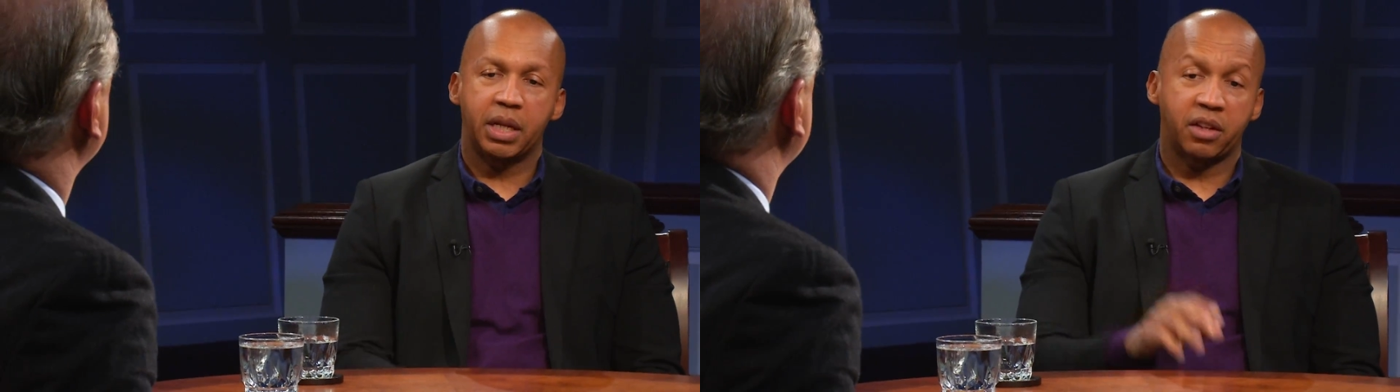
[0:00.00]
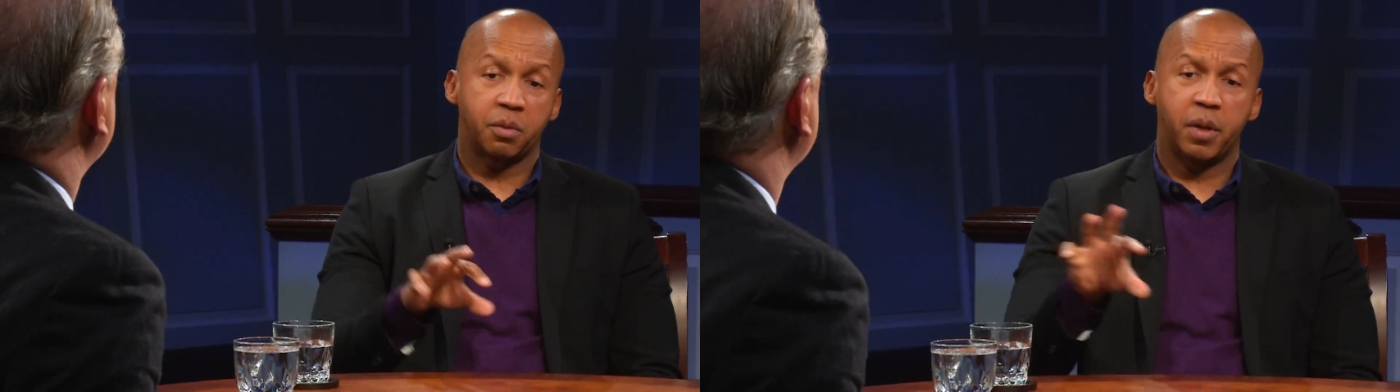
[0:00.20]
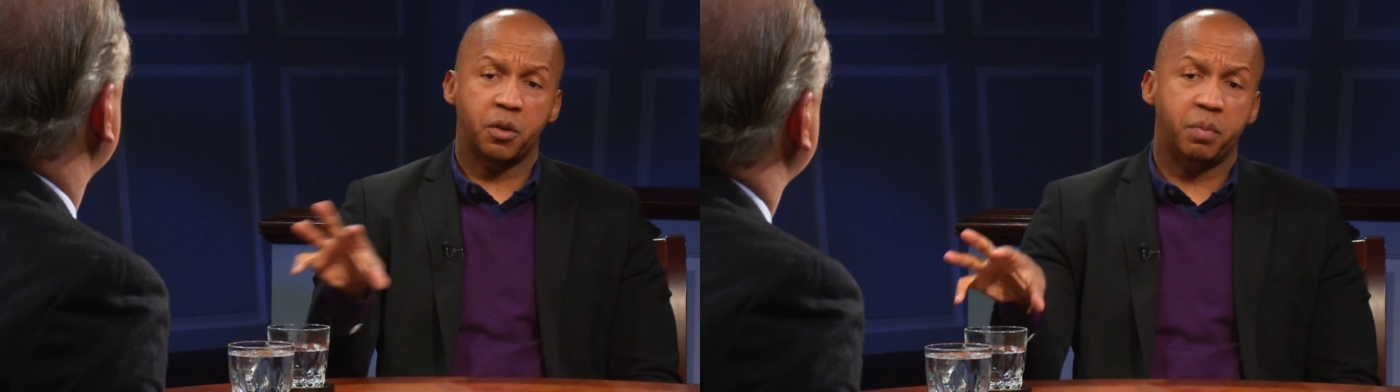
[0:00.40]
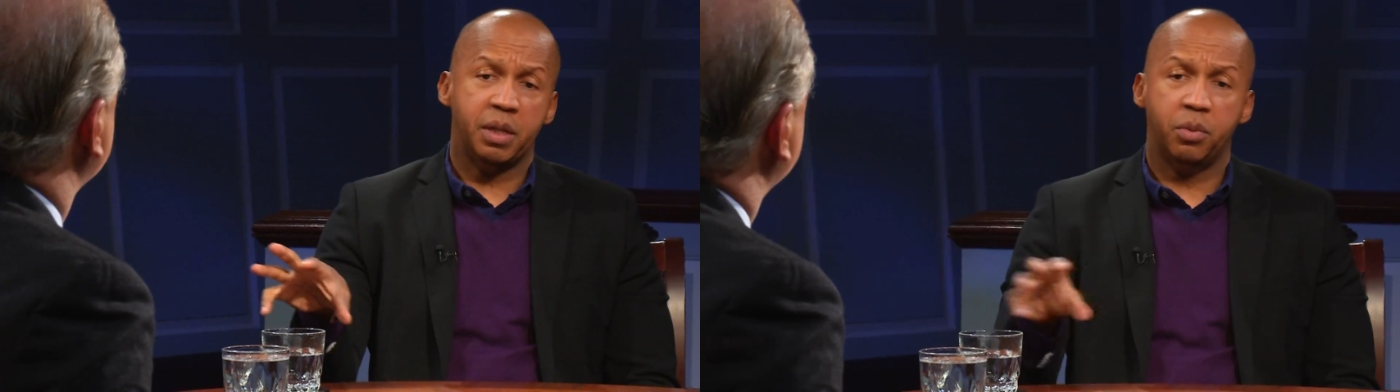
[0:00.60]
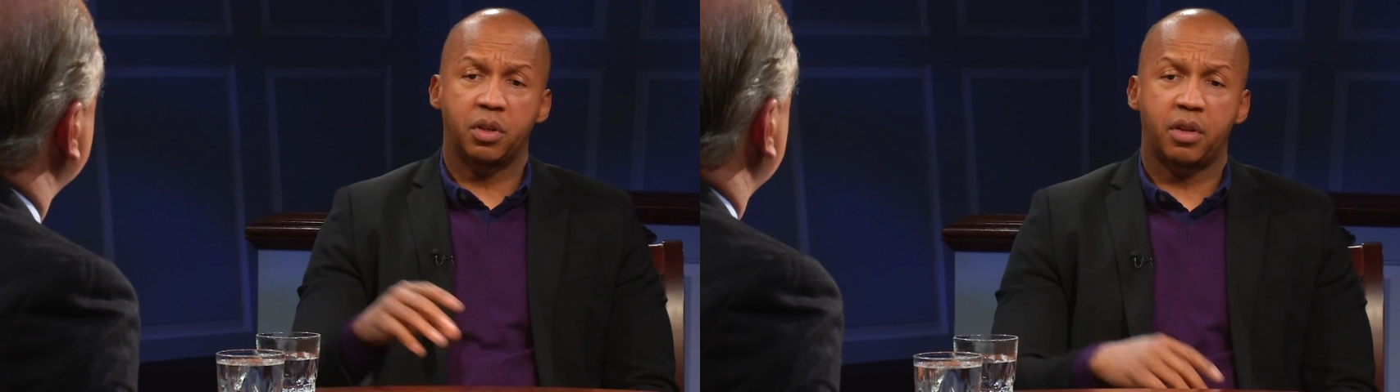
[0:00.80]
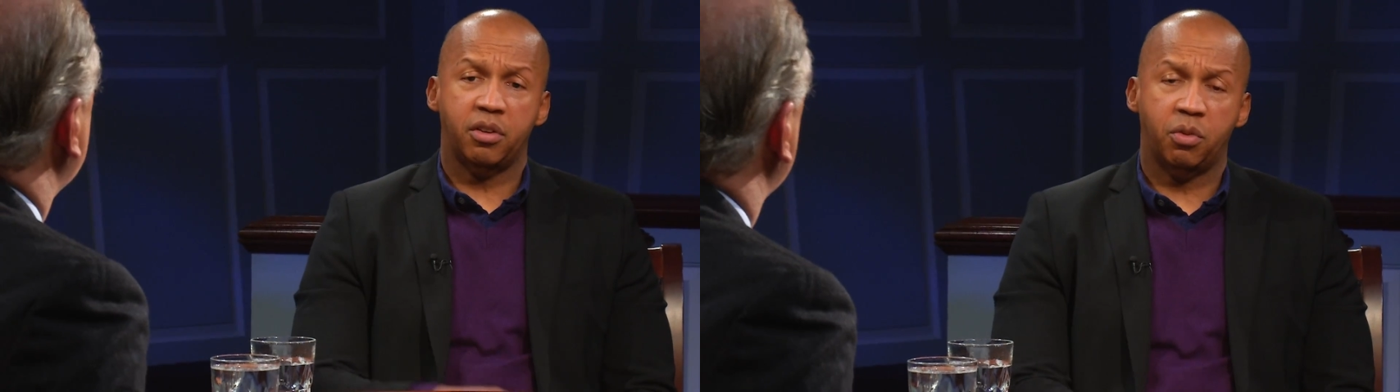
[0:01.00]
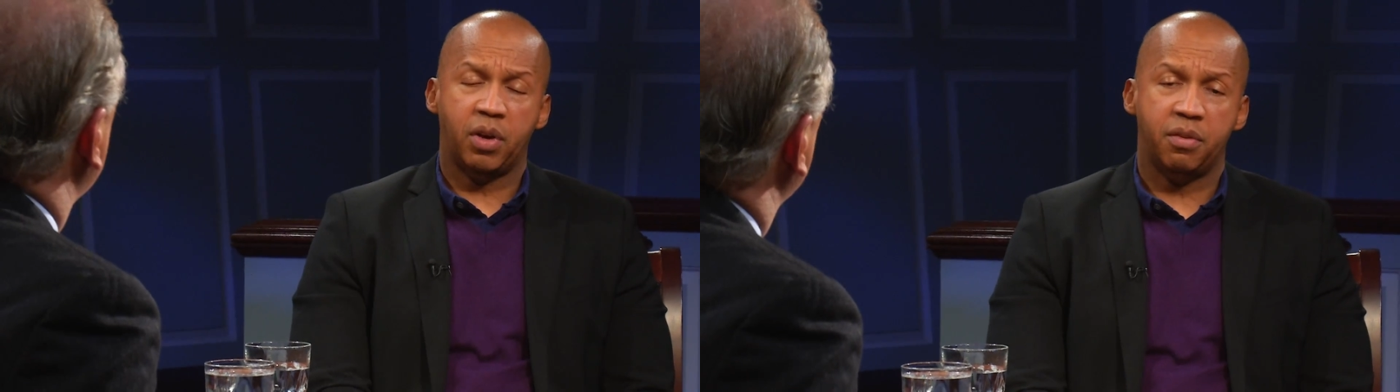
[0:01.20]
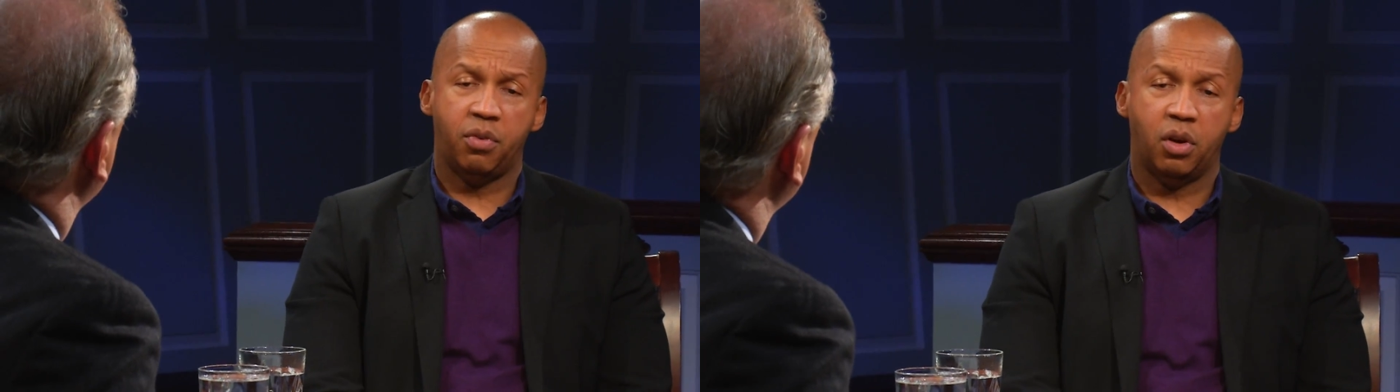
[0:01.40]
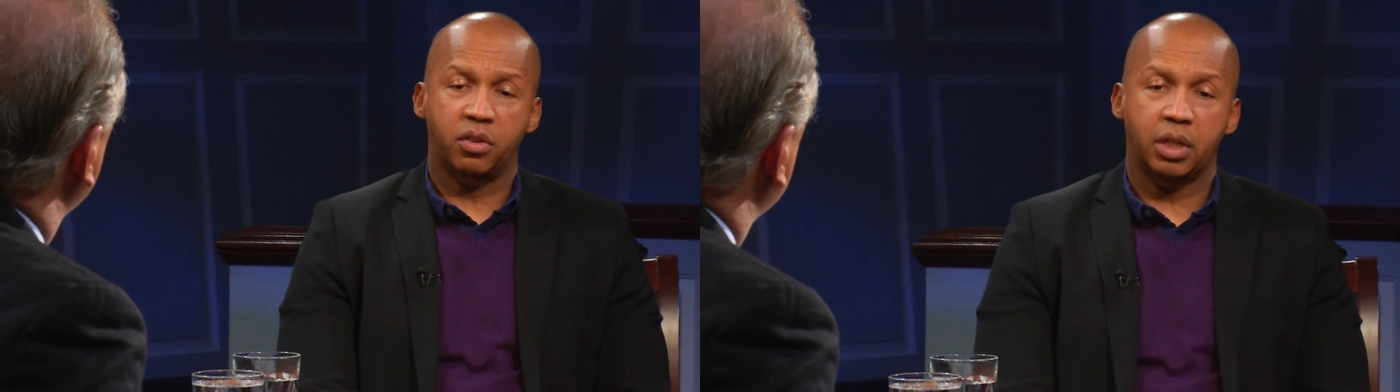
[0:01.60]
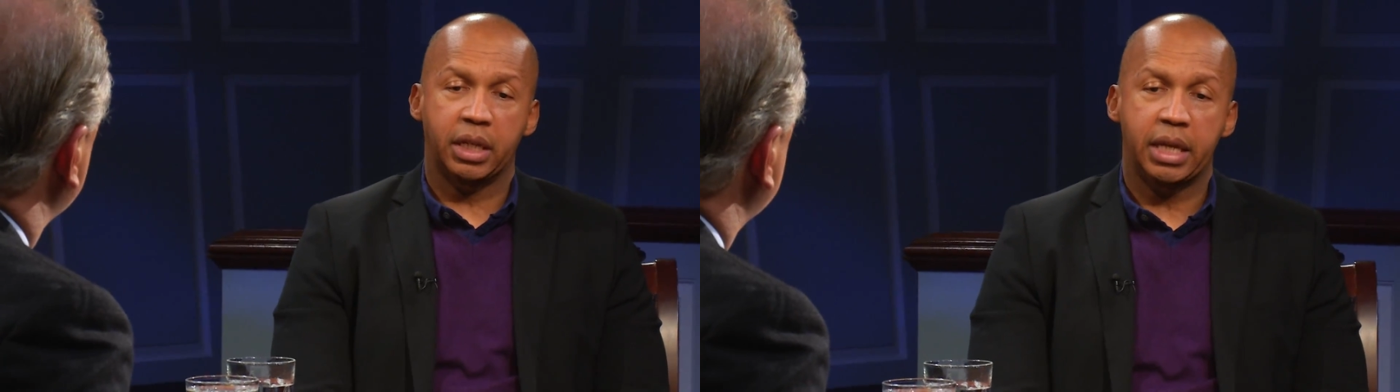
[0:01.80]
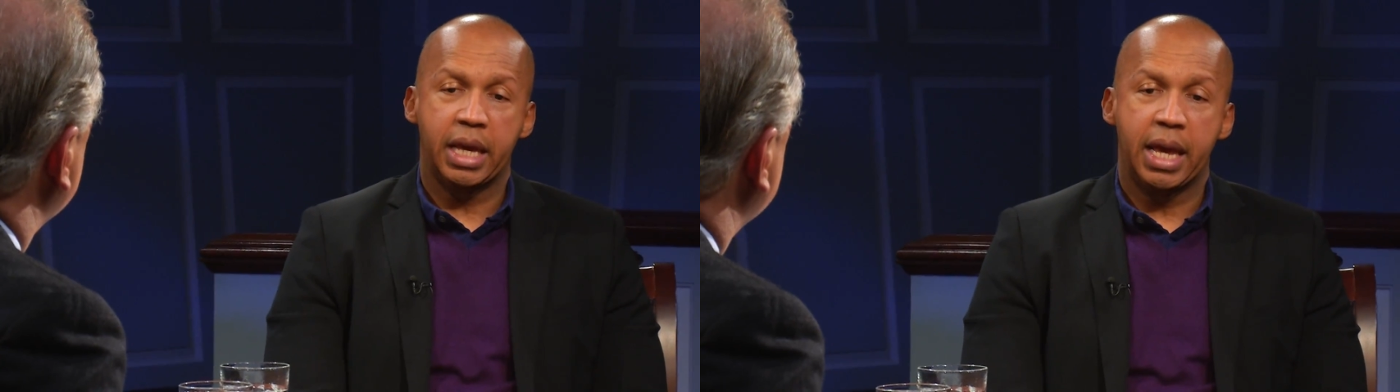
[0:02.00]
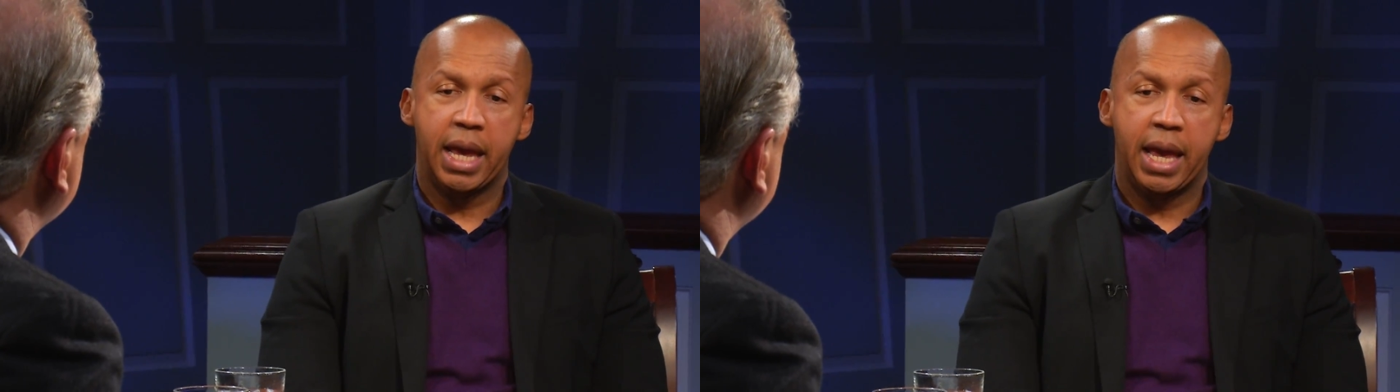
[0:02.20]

They got some other people to testify falsely.